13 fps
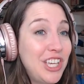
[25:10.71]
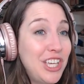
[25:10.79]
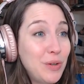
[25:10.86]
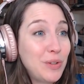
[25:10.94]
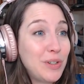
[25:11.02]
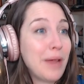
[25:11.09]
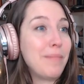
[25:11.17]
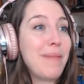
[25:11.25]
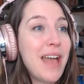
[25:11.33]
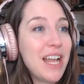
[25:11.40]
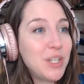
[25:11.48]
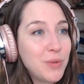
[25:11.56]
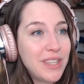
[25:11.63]
cute and I
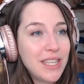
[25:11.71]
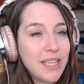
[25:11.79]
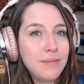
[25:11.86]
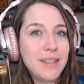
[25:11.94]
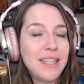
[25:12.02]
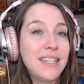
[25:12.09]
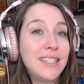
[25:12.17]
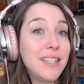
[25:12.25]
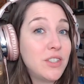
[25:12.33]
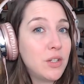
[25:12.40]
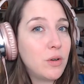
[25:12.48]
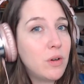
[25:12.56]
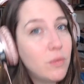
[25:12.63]
match with him. And then he
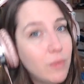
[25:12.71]
tells you, oh,